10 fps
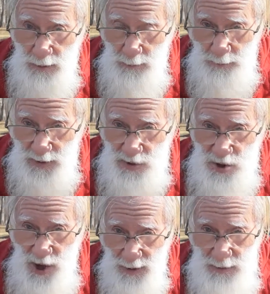being
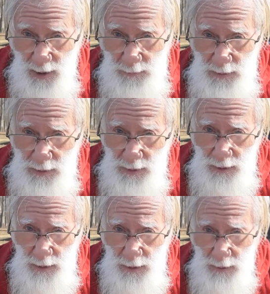shotgun,
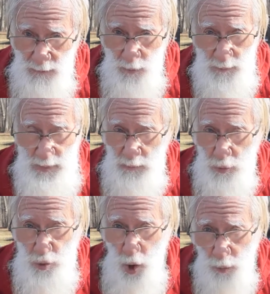where
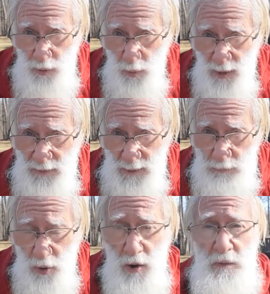people don't know where they
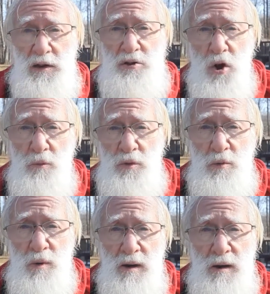belong, they don't know
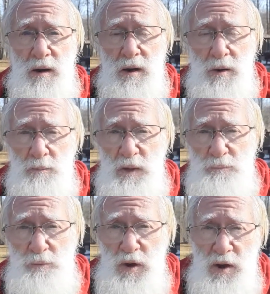where they
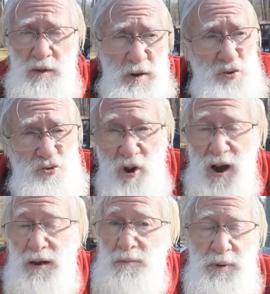fit in, they're
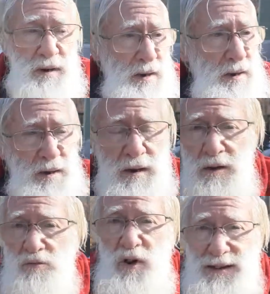trying to be
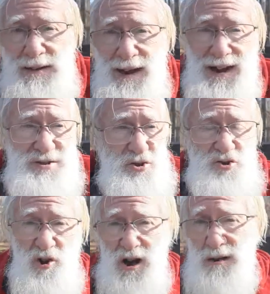recognized, they're
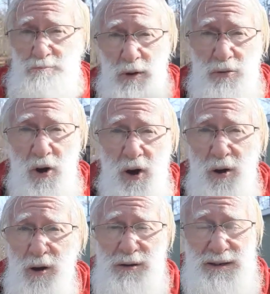trying to
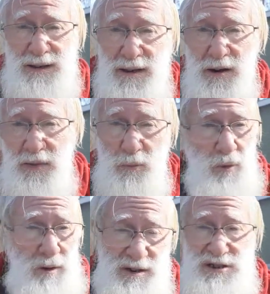belong, they
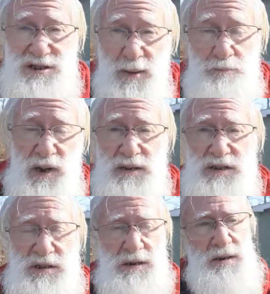want
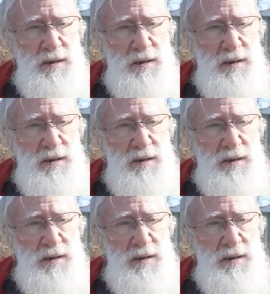acceptance.